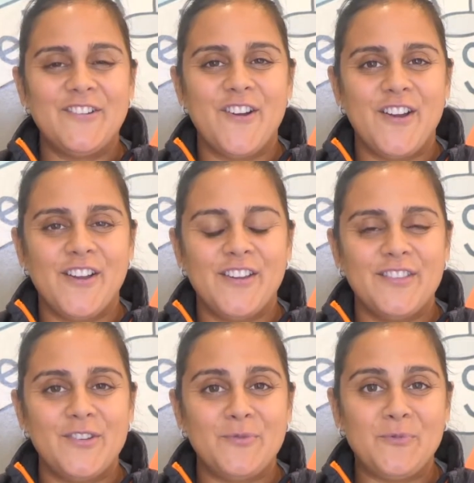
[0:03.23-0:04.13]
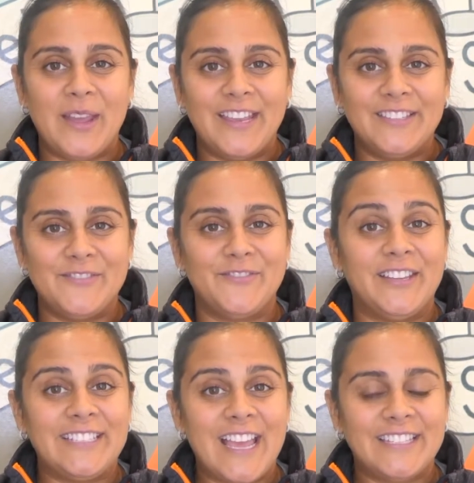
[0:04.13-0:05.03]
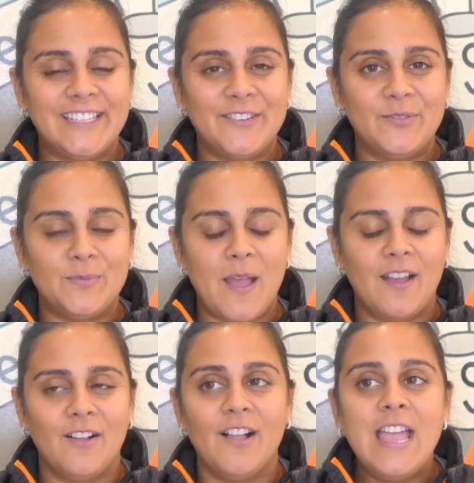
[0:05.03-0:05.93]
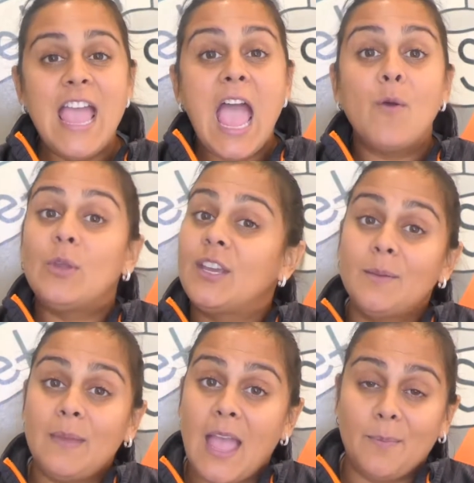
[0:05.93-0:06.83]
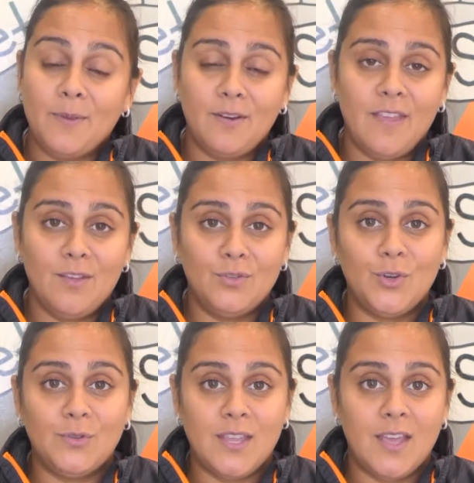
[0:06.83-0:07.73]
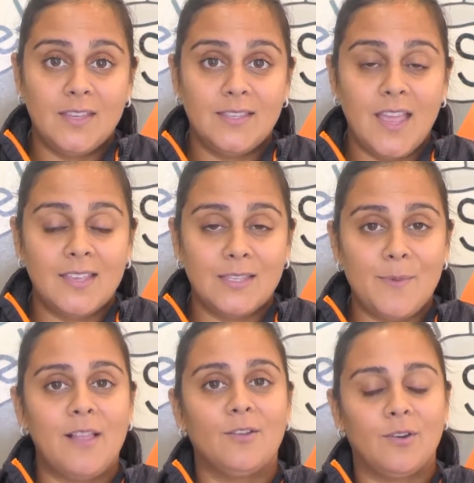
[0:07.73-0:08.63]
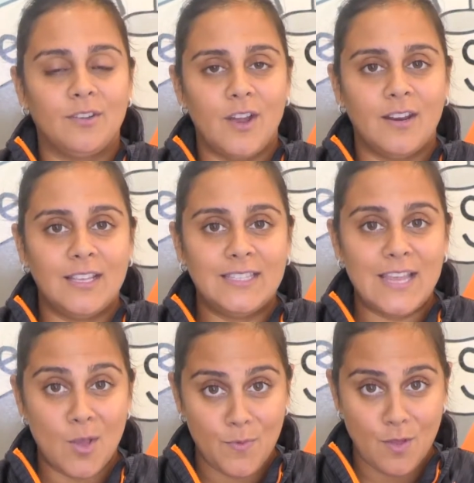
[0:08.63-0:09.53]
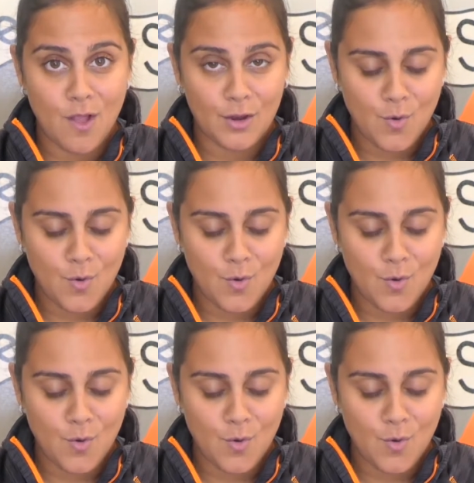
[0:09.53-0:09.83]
You're on your way to a fantastic new smile, and we couldn't be happier that you chose us at SmileOn Orthodontics to help you along your